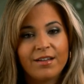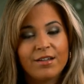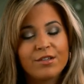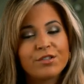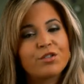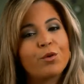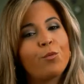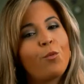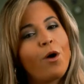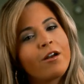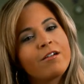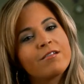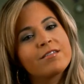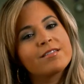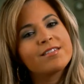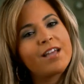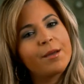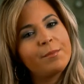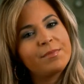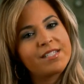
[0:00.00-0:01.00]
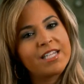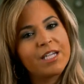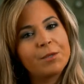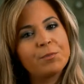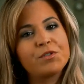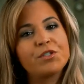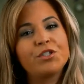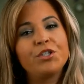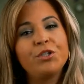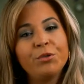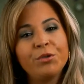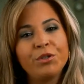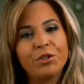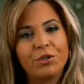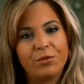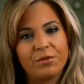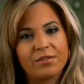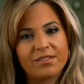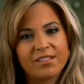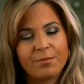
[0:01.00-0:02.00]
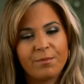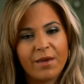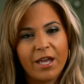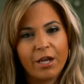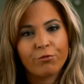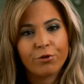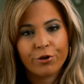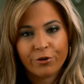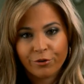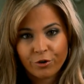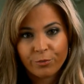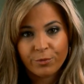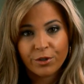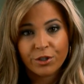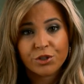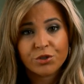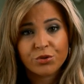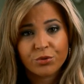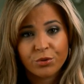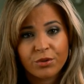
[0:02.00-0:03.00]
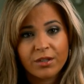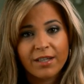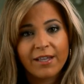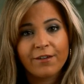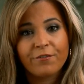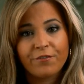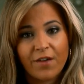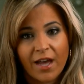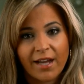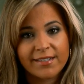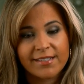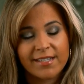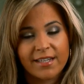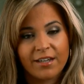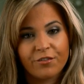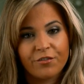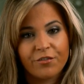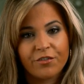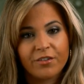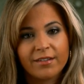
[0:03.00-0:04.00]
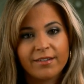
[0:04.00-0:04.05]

So what are some tips you use to make recruitment truly effective?